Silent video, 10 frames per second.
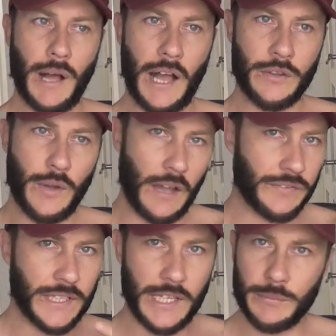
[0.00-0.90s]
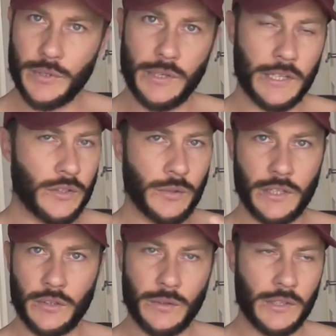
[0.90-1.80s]
And you have to keep doing it again
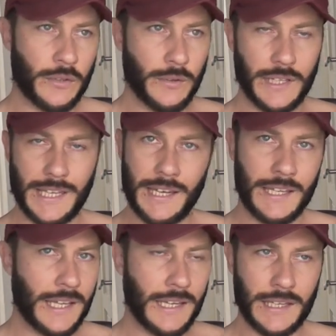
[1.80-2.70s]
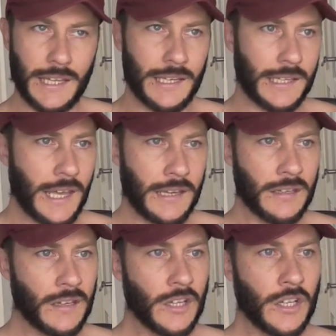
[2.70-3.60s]
and again and again and
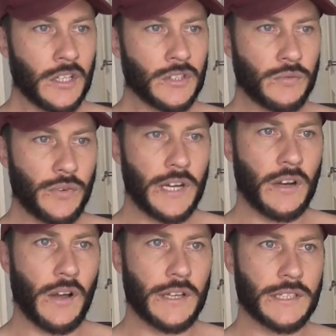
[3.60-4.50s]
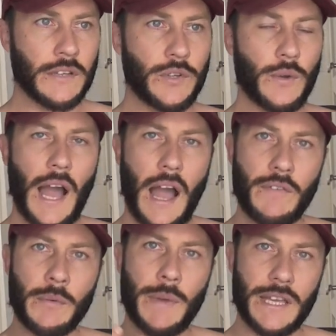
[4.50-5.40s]
again to realize if you
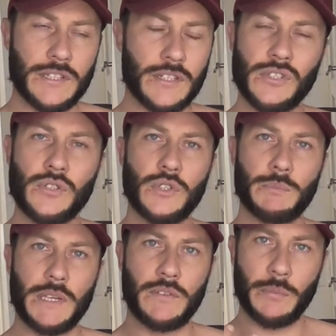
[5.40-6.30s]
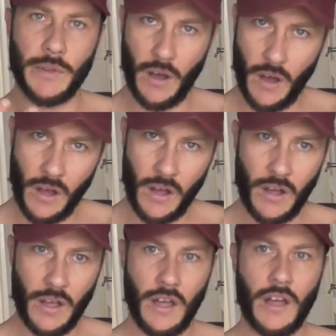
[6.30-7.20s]
have a message and you speak from the
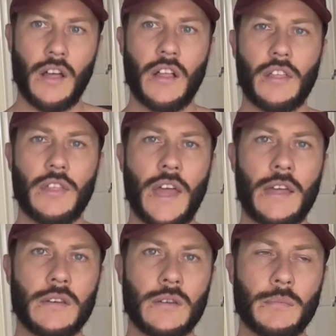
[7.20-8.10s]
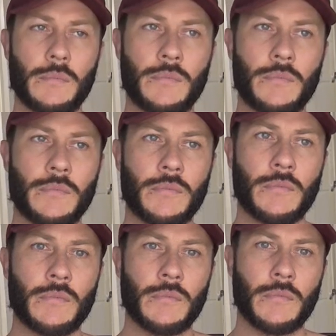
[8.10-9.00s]
heart, then,
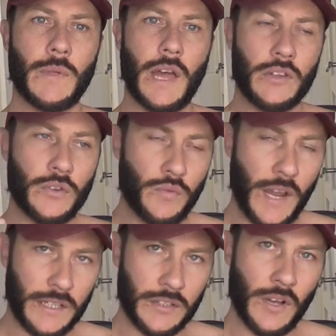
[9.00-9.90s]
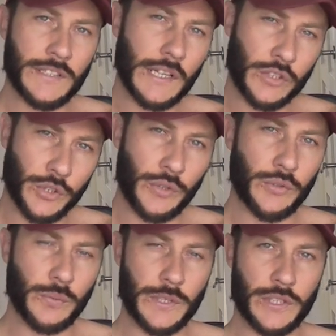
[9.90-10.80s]
and you recognize that
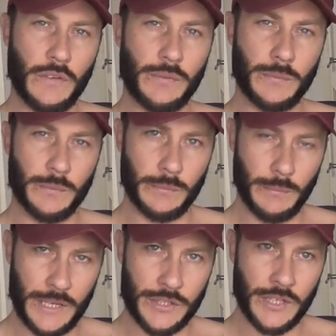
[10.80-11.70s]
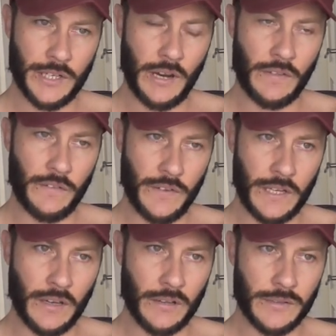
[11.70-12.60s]
truth, which I've mentioned in other
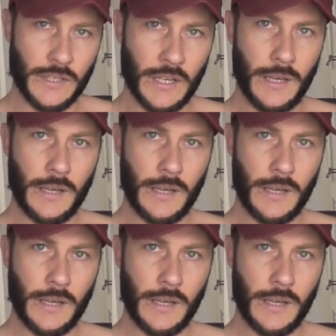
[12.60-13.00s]
videos,